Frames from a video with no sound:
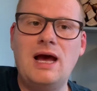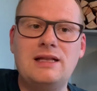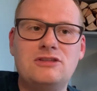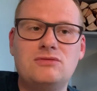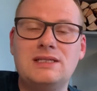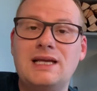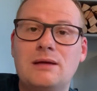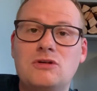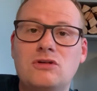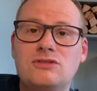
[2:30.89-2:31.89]
and this really
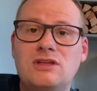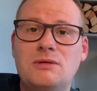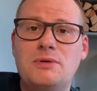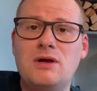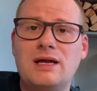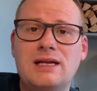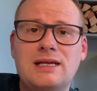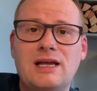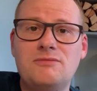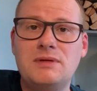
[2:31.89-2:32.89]
came across in the book, and
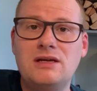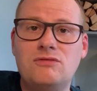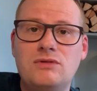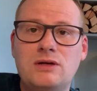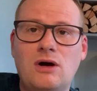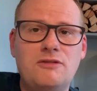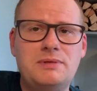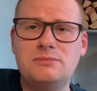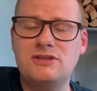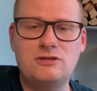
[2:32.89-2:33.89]
it gave me I've
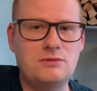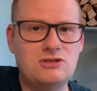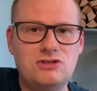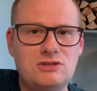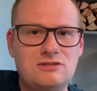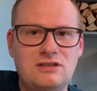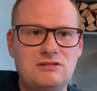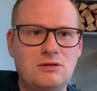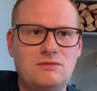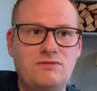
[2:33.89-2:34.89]
been obsessed with the Tudors
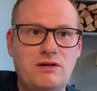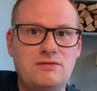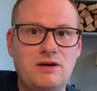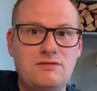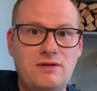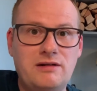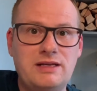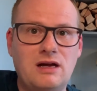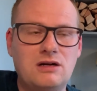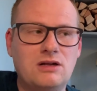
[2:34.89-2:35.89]
since I was very, very, very
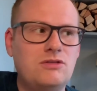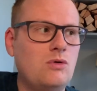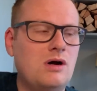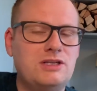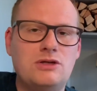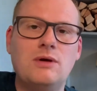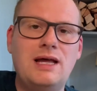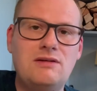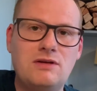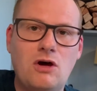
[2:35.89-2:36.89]
young, and I thought I knew a
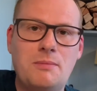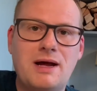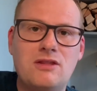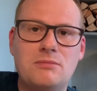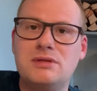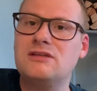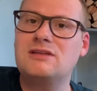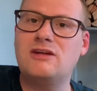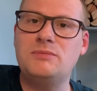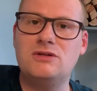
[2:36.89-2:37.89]
hell of a lot about them, but this
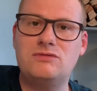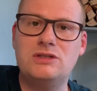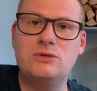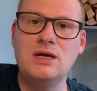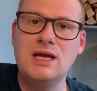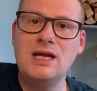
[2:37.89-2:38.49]
gave me a real